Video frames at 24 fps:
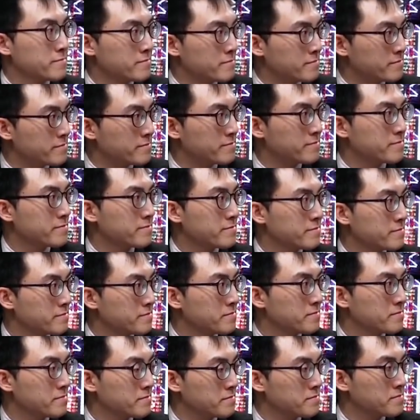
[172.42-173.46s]

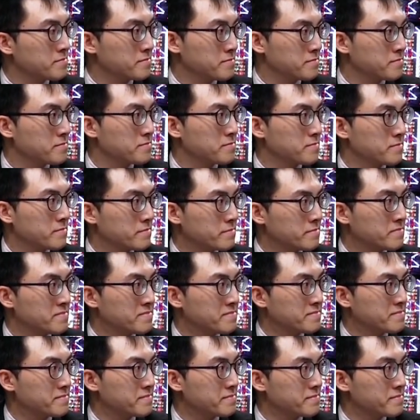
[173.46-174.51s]

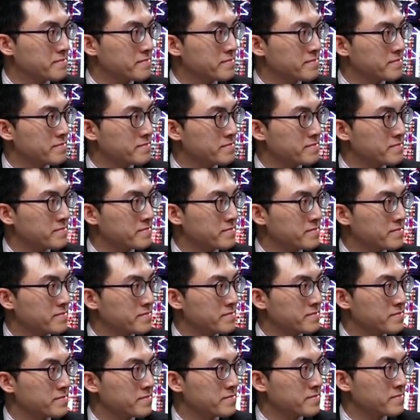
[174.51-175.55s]

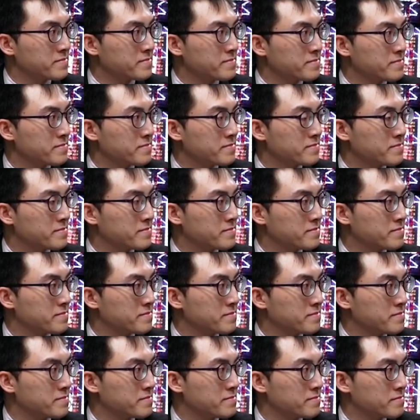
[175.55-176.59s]

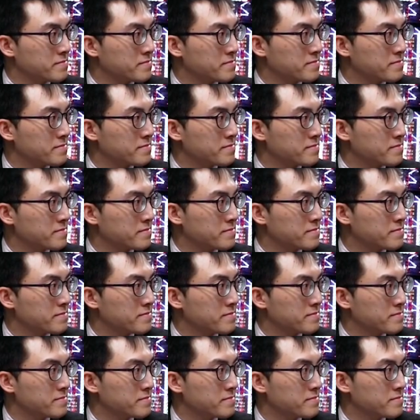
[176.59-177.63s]

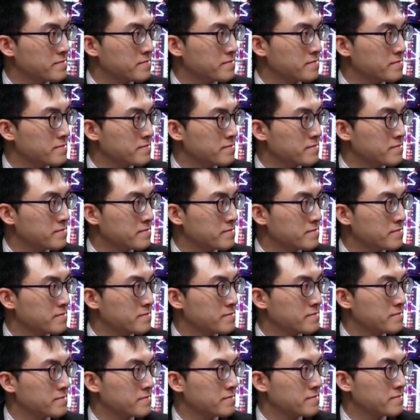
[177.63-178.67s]

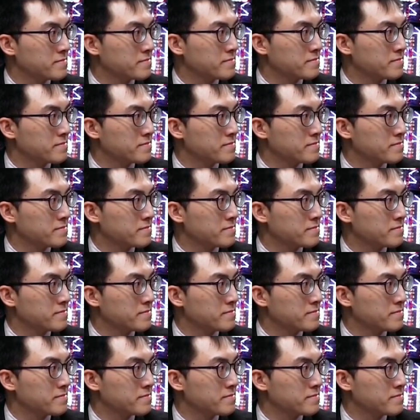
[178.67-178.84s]
This person isn't speaking.